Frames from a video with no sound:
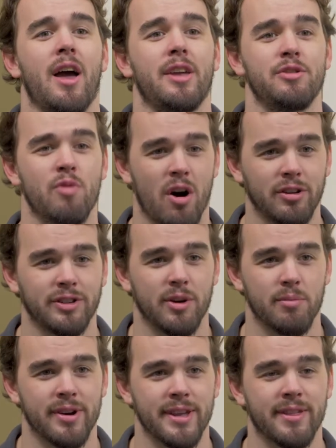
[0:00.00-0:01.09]
You also
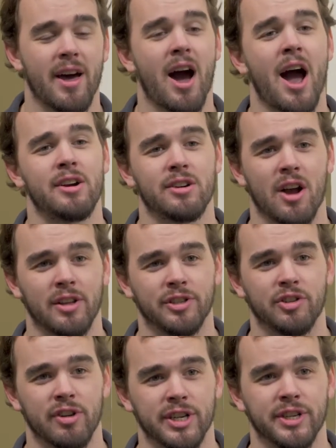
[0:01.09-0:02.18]
breathe a higher
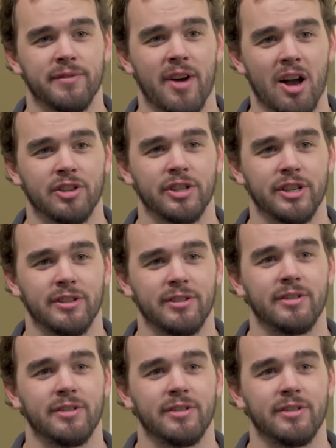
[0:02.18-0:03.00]
concentration of oxygen.